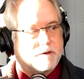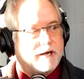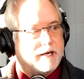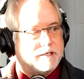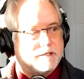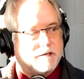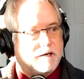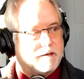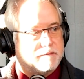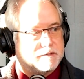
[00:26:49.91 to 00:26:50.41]

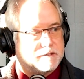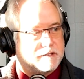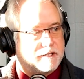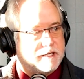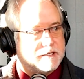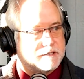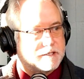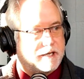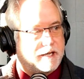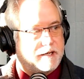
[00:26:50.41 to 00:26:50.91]
job with
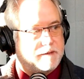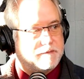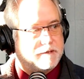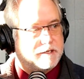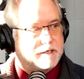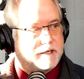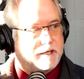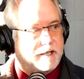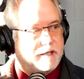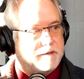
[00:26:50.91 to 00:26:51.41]
landscaping
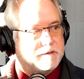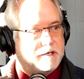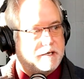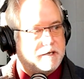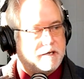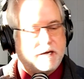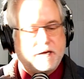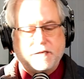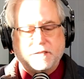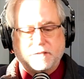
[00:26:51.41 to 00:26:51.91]
and keeping it
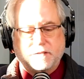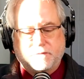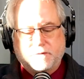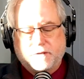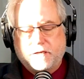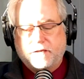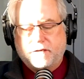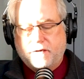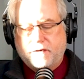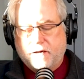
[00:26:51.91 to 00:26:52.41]
nice. And we
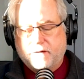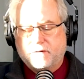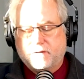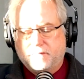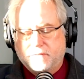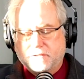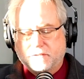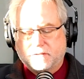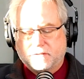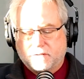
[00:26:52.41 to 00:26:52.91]
need every
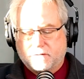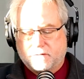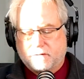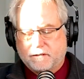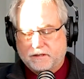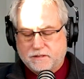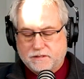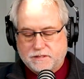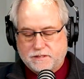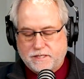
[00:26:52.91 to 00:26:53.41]
business owner
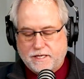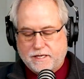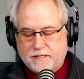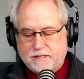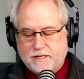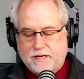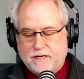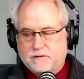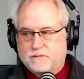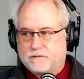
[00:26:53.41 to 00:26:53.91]
to take
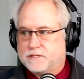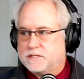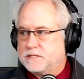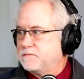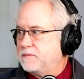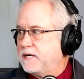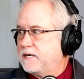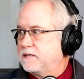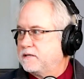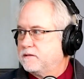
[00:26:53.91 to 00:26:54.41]
that
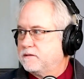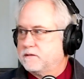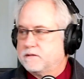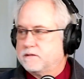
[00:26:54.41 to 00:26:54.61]
responsibility.